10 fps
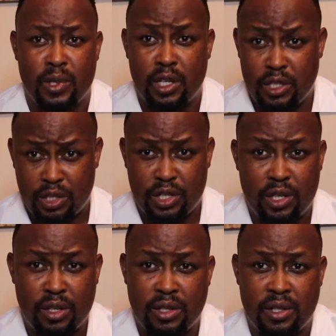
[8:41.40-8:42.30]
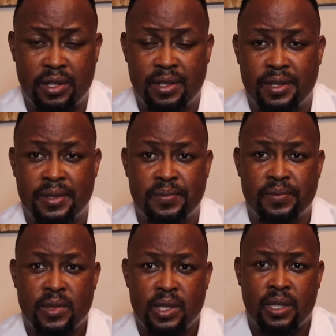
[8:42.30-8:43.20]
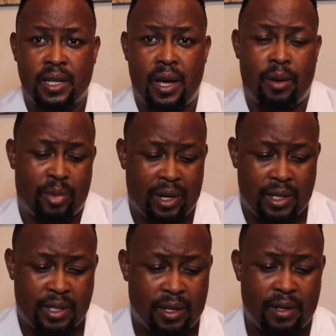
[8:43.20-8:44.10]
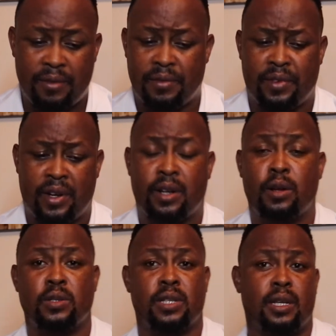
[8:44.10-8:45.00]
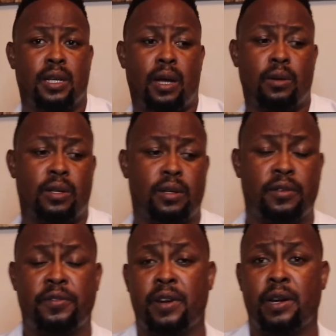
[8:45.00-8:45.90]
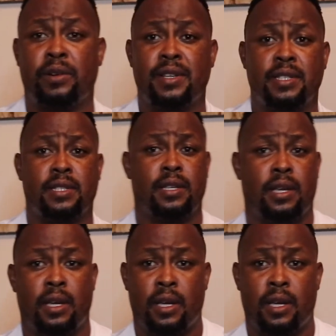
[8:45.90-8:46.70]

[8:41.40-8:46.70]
at church. Yeah, but it's a very close encounter fragrance.